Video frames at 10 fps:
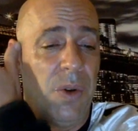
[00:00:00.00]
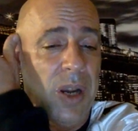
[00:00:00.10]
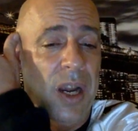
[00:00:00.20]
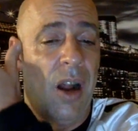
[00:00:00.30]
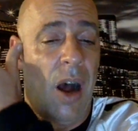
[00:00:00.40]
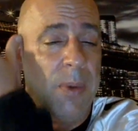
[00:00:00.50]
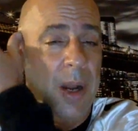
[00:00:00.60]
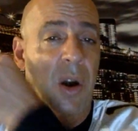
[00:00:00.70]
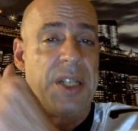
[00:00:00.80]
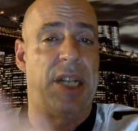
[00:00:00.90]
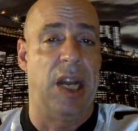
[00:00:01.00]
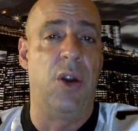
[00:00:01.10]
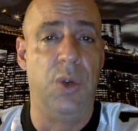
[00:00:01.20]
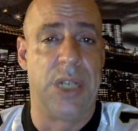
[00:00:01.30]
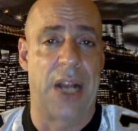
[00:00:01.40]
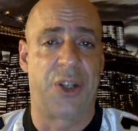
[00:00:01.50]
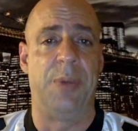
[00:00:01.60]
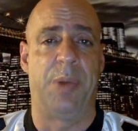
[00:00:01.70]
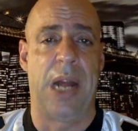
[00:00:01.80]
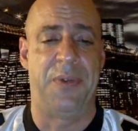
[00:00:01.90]
going to want to see who's actually
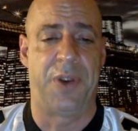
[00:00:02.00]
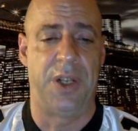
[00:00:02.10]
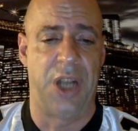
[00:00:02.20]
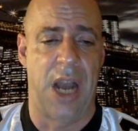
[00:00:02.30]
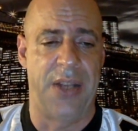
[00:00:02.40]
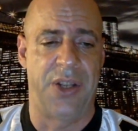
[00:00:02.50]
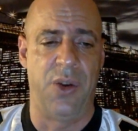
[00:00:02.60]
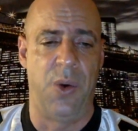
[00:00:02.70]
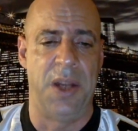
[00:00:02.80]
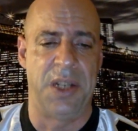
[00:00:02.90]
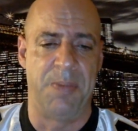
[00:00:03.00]
playing for the Giants and who isn't.